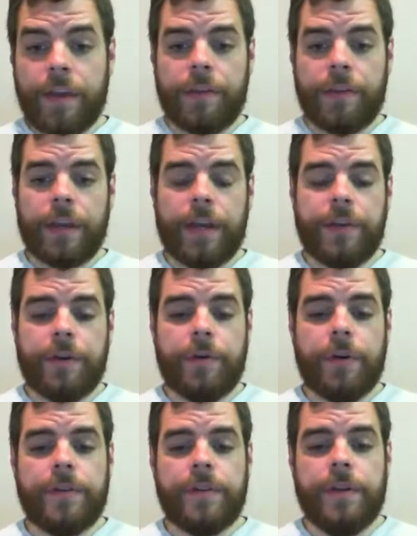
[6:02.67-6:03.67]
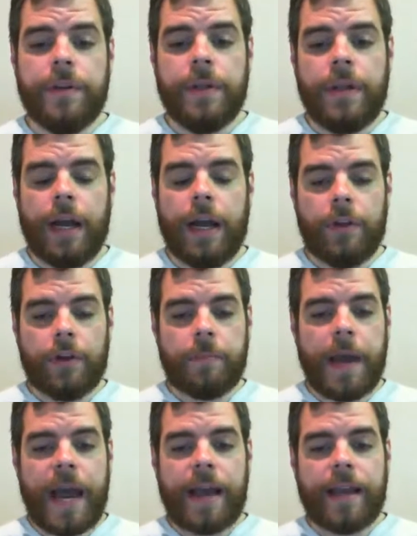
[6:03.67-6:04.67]
other thing I do is I look
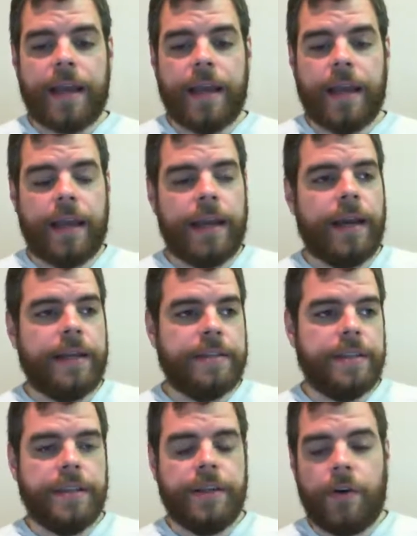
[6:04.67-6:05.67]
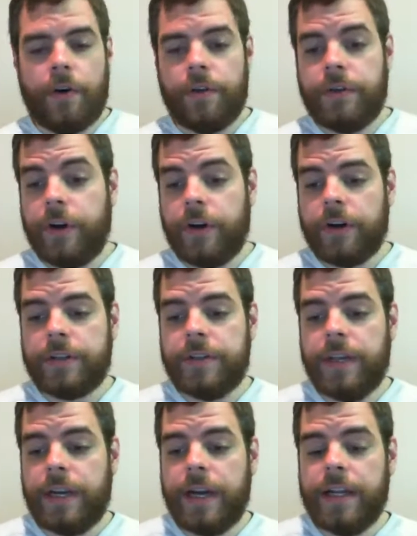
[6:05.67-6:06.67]
back and I see all the talks
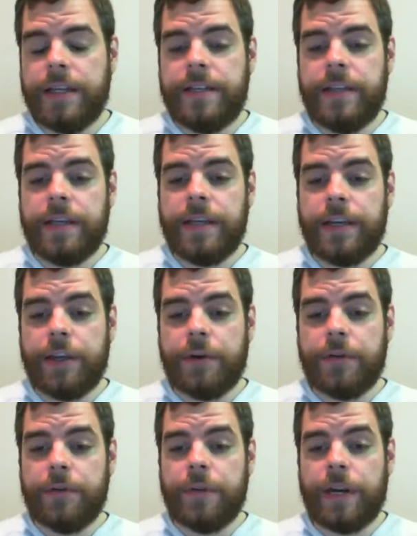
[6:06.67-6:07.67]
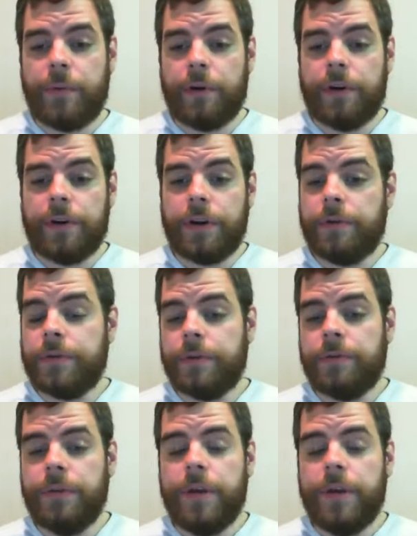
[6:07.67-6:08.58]
that I didn't get to go to that I wanted to go to.